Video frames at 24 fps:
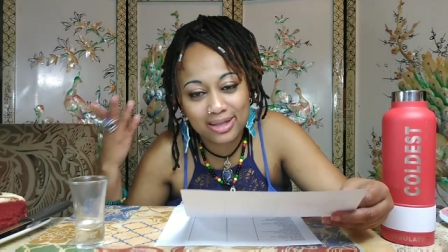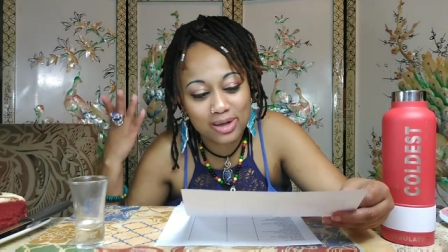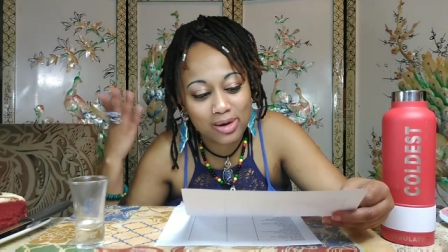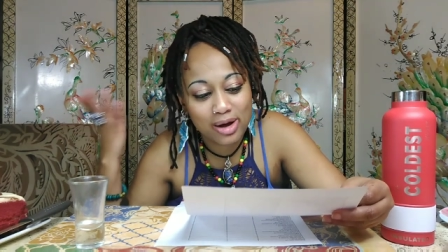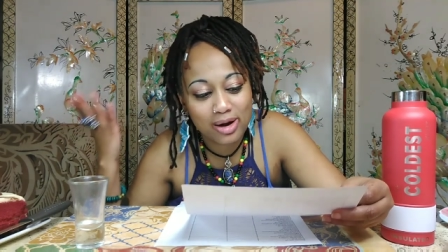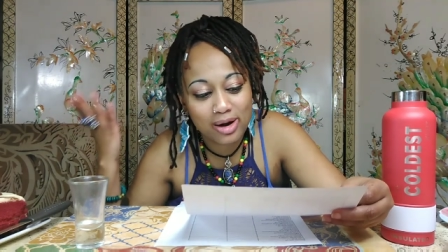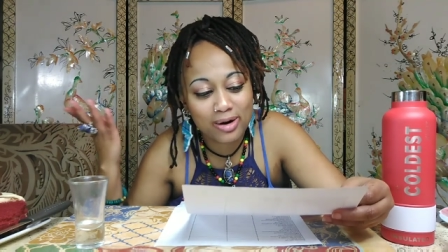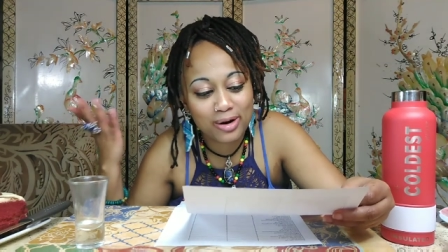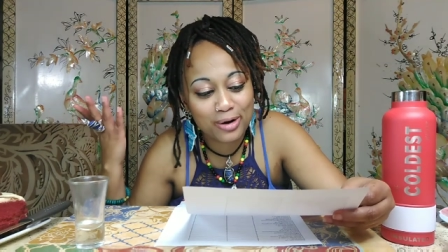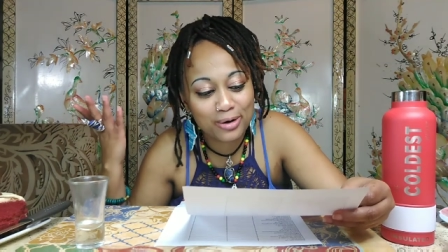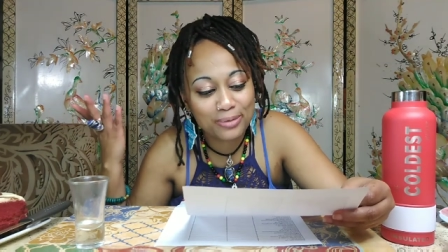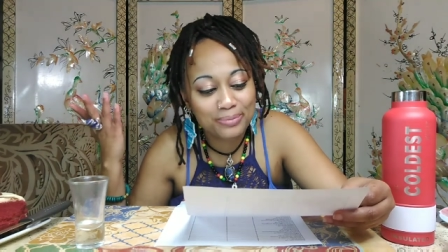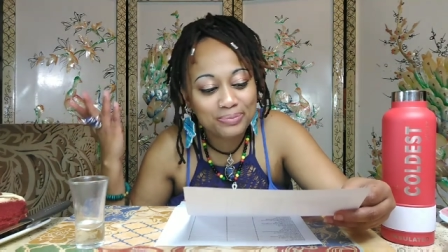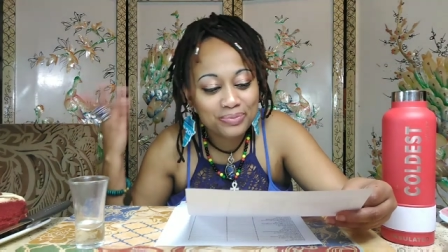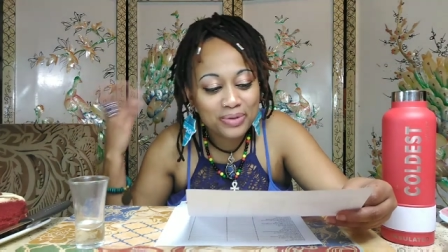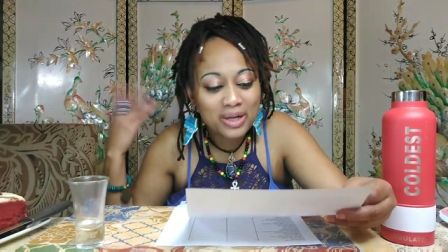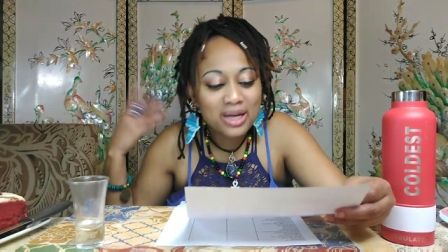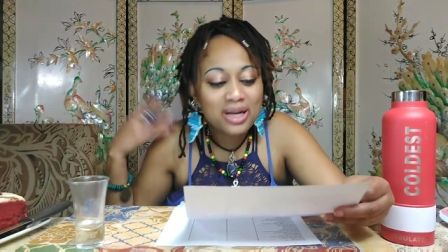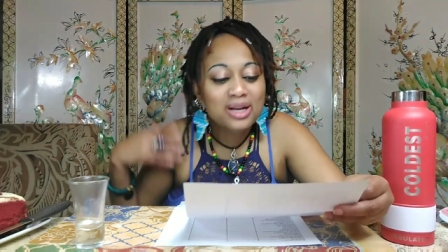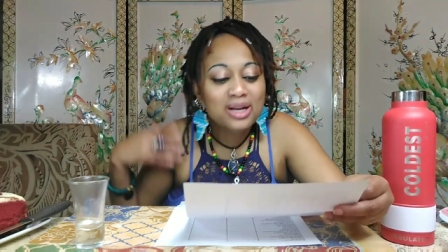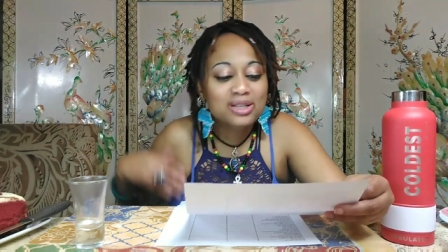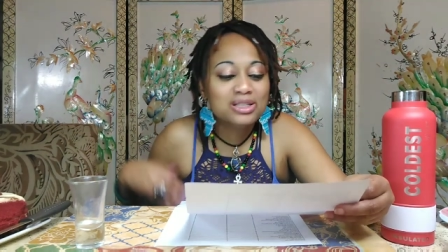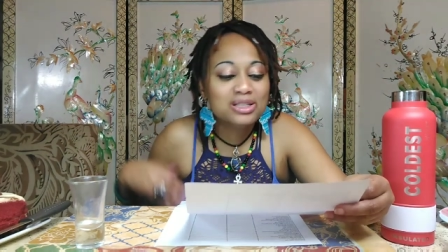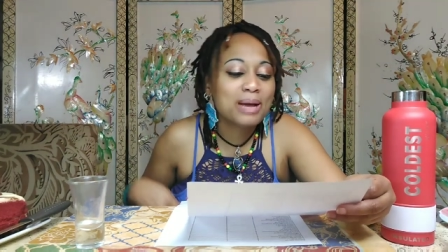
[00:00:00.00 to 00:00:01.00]
So I don't know.
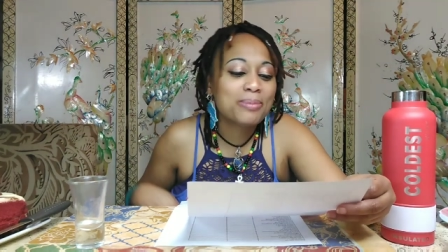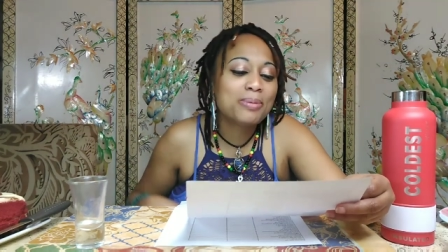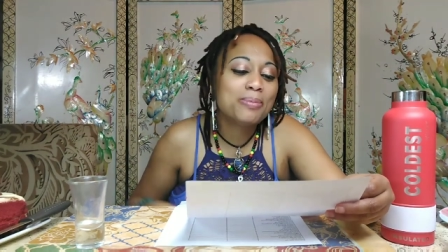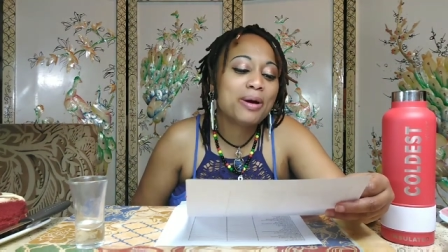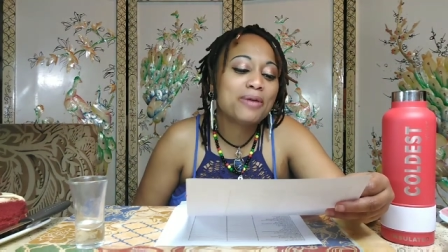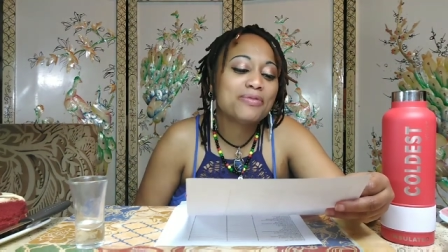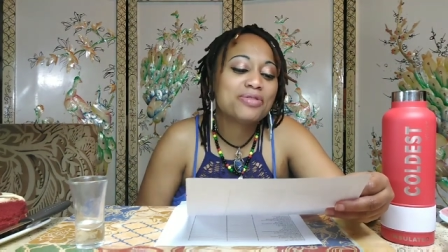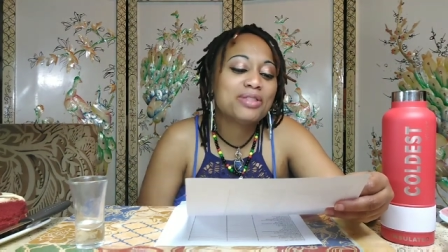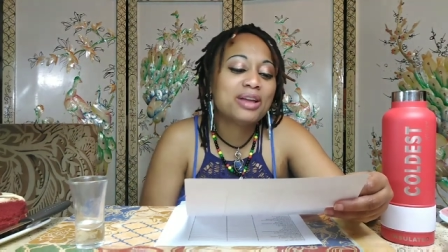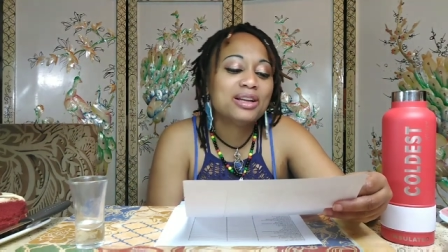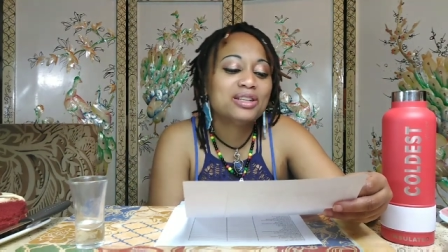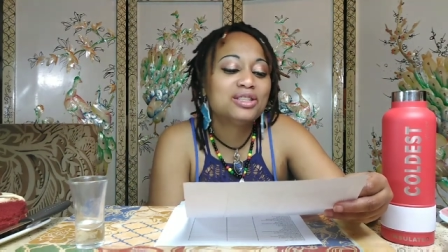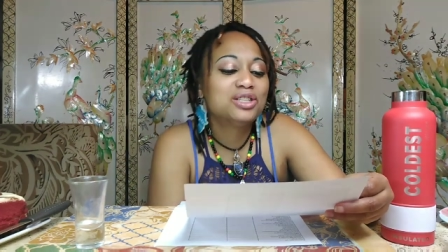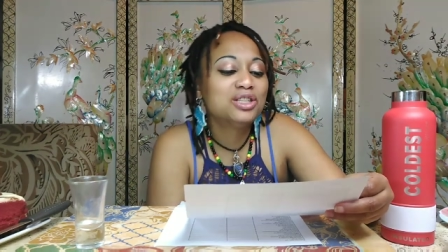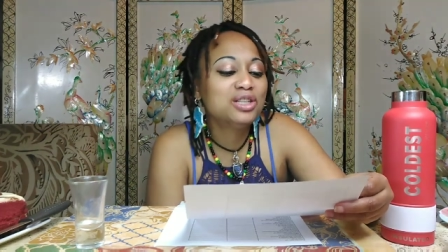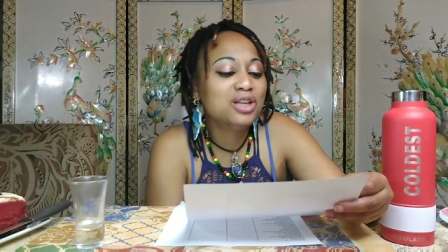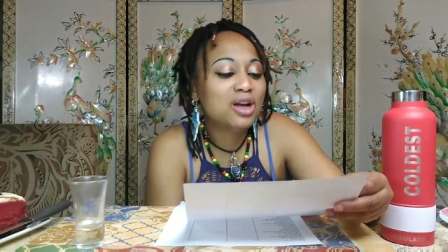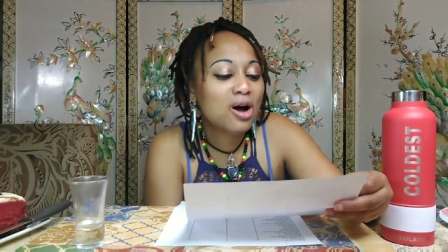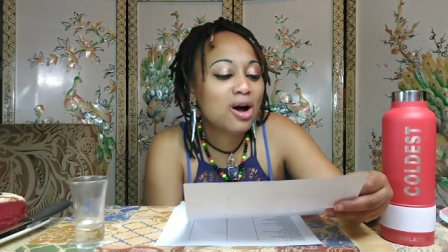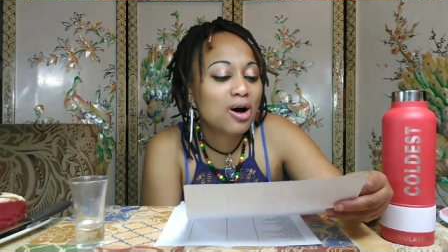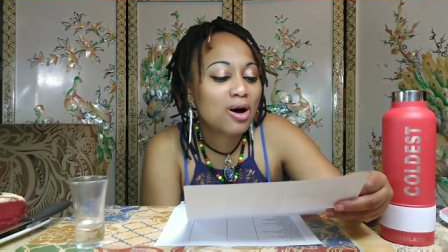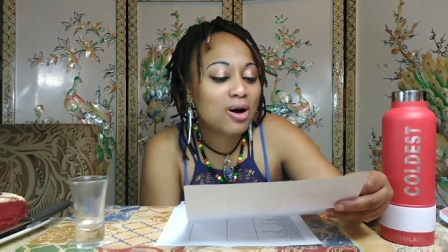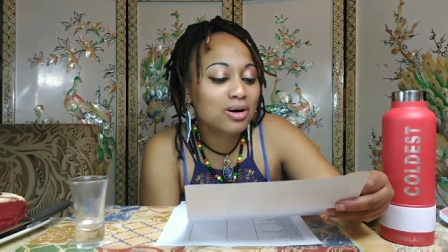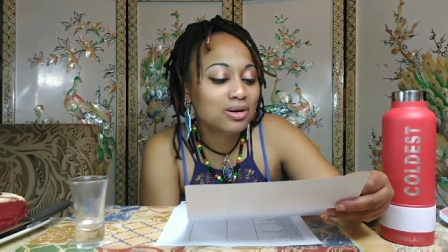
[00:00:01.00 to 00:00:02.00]
So happy birthday to
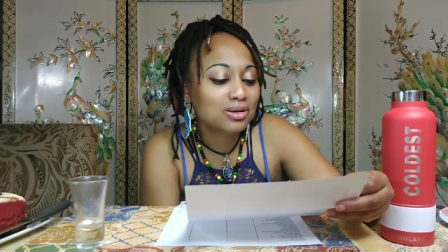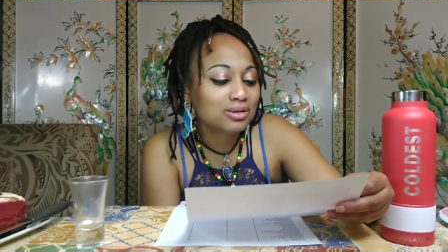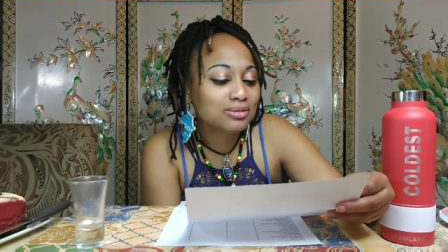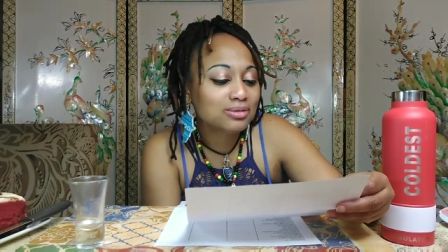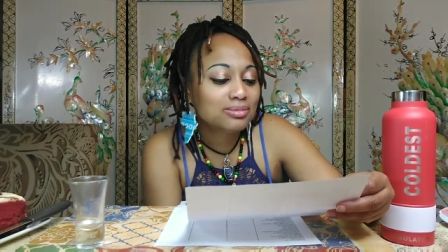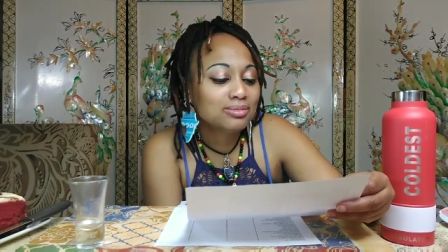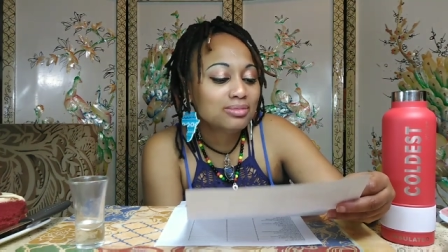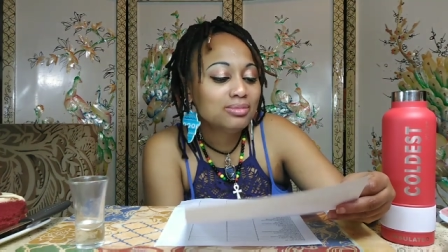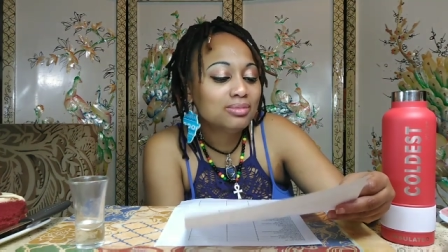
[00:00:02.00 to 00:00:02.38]
y'all.